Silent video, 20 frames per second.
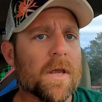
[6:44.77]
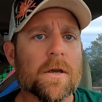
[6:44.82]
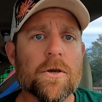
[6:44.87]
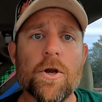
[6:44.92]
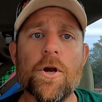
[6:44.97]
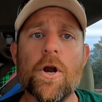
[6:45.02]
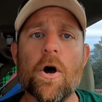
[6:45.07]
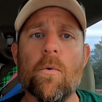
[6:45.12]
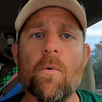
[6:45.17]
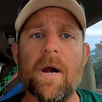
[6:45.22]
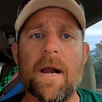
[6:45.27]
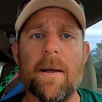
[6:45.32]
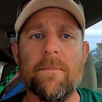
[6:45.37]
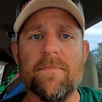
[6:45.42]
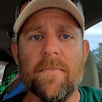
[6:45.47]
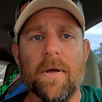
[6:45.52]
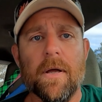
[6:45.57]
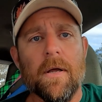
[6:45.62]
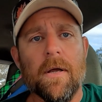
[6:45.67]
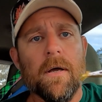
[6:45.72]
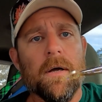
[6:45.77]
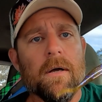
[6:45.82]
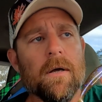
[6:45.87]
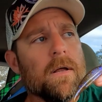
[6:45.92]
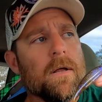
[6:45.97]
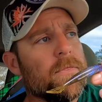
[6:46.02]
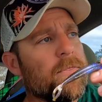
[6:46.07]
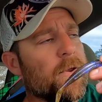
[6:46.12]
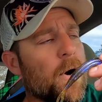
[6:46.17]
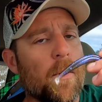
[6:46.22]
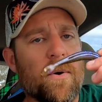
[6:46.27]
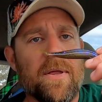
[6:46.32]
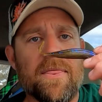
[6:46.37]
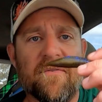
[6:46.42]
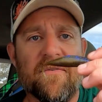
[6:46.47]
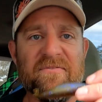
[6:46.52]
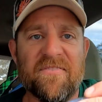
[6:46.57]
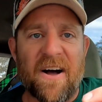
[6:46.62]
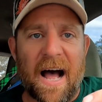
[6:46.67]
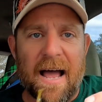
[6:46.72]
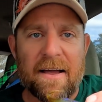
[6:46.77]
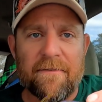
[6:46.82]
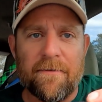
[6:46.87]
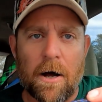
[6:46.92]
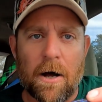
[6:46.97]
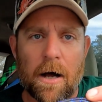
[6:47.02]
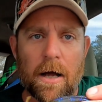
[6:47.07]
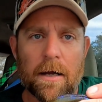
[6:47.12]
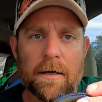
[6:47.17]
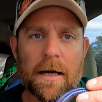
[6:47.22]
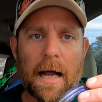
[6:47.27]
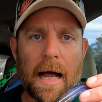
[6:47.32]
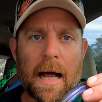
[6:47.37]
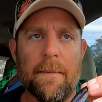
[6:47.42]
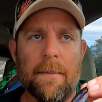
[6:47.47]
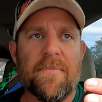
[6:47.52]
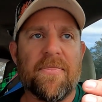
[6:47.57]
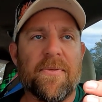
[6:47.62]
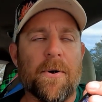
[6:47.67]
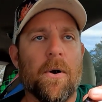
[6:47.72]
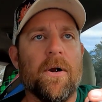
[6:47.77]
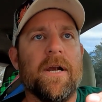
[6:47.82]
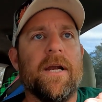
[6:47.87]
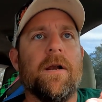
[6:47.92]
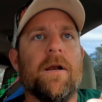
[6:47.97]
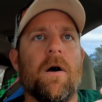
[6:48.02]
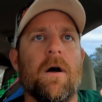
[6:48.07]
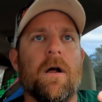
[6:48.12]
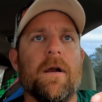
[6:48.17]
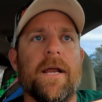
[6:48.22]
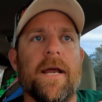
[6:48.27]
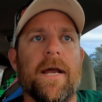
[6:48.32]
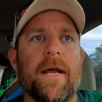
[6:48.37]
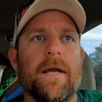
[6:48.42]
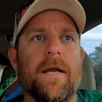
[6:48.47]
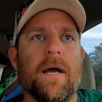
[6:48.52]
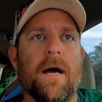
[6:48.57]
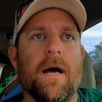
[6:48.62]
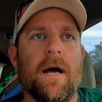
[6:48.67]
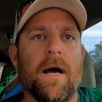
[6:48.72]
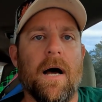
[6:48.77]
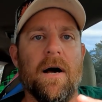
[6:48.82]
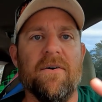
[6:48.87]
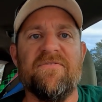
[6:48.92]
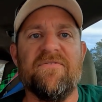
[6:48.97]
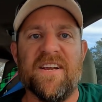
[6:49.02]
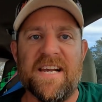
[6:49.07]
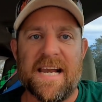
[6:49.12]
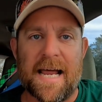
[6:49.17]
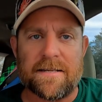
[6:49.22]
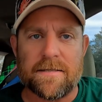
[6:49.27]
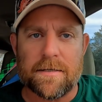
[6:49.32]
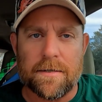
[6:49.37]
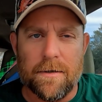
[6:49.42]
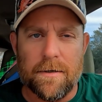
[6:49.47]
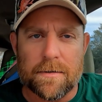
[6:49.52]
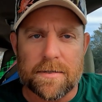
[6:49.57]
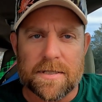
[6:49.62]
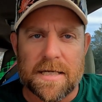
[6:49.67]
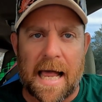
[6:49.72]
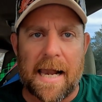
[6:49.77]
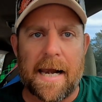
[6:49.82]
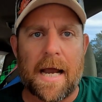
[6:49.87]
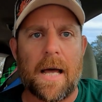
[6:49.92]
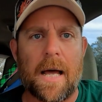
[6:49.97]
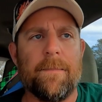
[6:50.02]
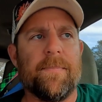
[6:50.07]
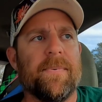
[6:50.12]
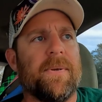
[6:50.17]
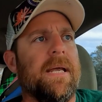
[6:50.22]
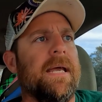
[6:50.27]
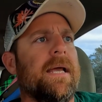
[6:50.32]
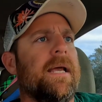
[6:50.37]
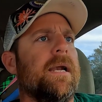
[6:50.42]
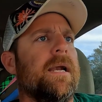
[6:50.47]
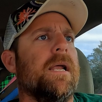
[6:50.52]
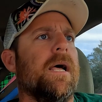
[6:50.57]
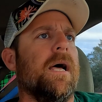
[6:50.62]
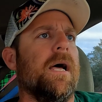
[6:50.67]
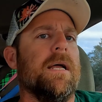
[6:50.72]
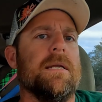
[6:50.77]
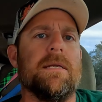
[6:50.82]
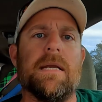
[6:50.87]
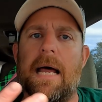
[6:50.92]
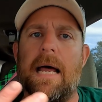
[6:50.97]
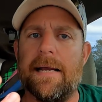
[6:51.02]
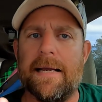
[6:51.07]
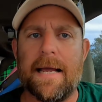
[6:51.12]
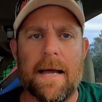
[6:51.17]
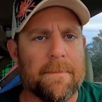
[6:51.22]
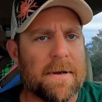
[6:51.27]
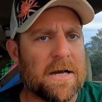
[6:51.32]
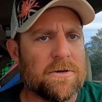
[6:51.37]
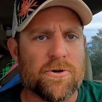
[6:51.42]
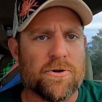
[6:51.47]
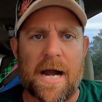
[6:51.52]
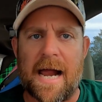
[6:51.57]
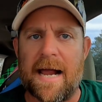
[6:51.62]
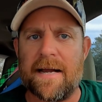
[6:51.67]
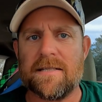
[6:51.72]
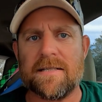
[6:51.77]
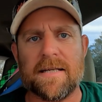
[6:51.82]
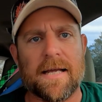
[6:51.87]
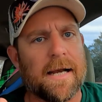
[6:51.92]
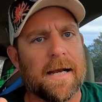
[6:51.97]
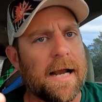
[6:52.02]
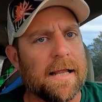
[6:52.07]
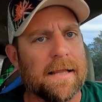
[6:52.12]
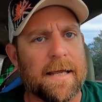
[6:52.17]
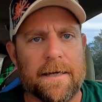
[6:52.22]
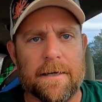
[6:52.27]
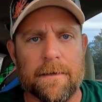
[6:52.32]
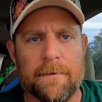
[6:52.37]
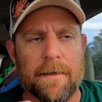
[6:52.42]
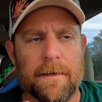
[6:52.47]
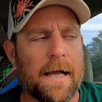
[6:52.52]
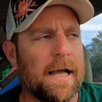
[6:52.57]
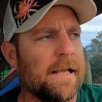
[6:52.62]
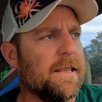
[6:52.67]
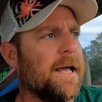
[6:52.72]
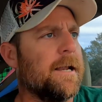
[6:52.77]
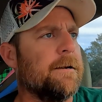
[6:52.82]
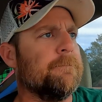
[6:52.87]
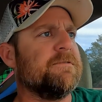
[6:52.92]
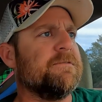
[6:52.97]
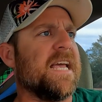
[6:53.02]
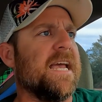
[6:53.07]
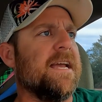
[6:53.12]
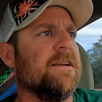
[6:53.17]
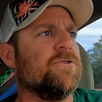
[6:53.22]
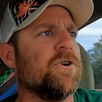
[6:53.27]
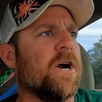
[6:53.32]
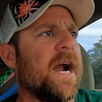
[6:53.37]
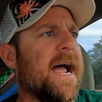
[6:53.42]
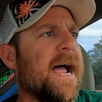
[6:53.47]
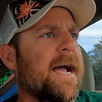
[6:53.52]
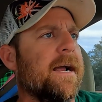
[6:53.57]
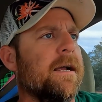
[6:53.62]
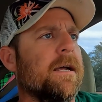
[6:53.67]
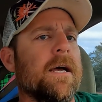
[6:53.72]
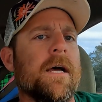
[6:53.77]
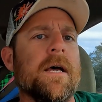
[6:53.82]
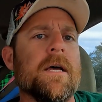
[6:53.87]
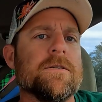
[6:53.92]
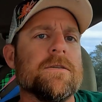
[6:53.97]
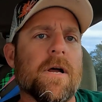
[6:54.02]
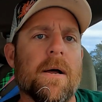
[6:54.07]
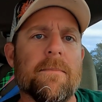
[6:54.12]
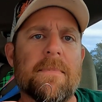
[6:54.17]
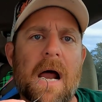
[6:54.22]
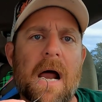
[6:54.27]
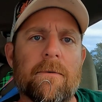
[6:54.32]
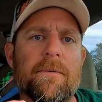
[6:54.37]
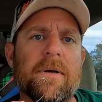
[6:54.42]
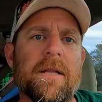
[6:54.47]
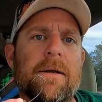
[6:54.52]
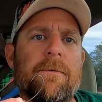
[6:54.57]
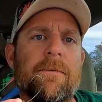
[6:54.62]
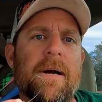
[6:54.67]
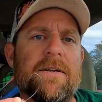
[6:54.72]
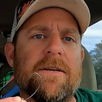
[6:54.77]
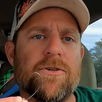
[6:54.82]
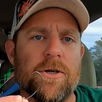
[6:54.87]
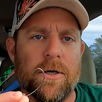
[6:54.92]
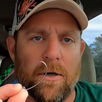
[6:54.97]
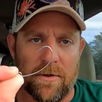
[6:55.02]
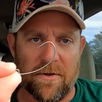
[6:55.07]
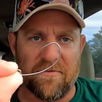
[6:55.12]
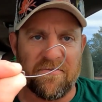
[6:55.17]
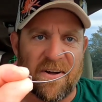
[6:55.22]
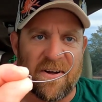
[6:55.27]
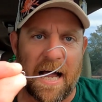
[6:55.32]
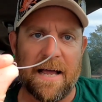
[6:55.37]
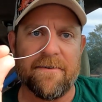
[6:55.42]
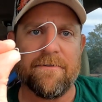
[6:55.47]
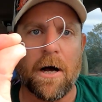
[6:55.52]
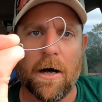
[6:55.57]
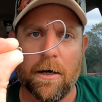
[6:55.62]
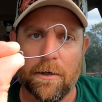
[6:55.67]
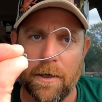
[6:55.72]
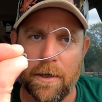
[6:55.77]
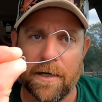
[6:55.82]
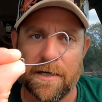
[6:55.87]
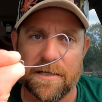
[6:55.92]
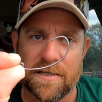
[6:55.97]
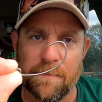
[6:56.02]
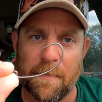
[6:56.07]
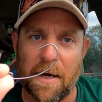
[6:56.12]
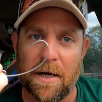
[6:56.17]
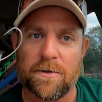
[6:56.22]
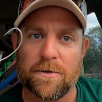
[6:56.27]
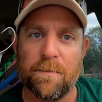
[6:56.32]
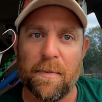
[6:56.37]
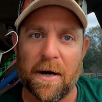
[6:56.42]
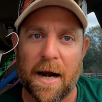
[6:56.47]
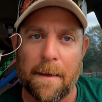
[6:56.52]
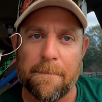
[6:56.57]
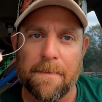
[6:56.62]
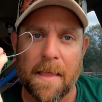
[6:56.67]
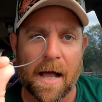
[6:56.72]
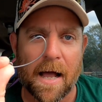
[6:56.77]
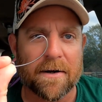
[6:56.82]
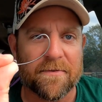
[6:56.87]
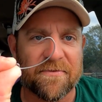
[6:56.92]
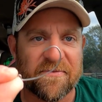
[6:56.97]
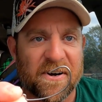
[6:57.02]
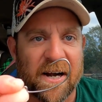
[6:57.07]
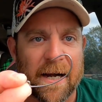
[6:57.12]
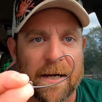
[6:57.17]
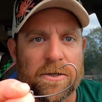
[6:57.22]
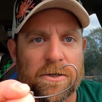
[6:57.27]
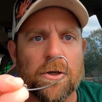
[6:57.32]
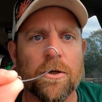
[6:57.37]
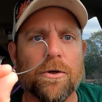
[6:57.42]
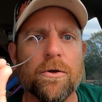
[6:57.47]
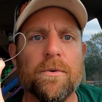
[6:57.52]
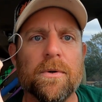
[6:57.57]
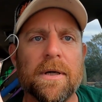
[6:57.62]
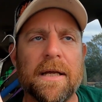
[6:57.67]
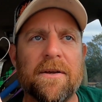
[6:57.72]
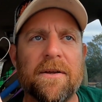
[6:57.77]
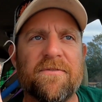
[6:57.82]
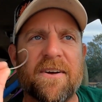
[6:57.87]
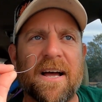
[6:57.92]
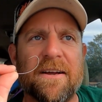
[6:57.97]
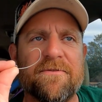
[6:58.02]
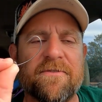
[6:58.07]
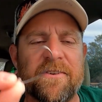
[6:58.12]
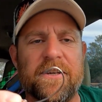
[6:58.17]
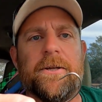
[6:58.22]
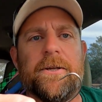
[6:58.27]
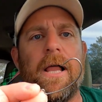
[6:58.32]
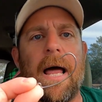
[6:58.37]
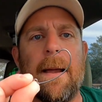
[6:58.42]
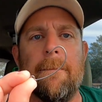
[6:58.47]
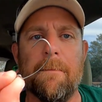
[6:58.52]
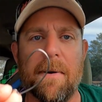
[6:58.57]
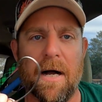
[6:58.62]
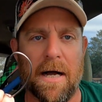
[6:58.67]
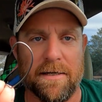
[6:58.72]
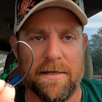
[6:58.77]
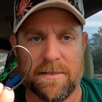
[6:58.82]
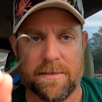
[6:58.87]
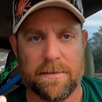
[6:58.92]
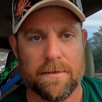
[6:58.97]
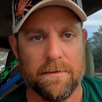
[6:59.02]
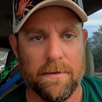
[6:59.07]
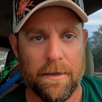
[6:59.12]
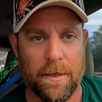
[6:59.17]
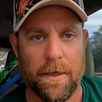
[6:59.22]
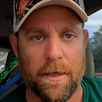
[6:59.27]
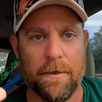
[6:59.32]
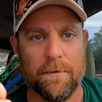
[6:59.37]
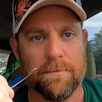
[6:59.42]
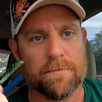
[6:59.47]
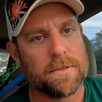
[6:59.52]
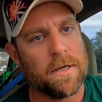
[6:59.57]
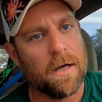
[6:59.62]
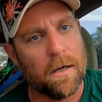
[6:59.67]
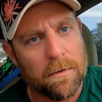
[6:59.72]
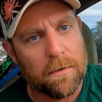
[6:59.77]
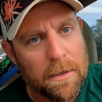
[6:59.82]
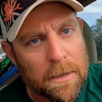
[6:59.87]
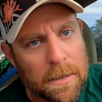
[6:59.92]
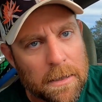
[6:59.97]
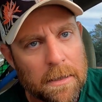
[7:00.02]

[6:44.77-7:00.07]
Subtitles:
You know, when I'm throwing the 5/0, I'm throwing it on a finessier setup, and I got my drag set. I let them take drag, so I'm not really wrenching on the 5/0 hook as much, but I'm not afraid to if I feel I must, you know. So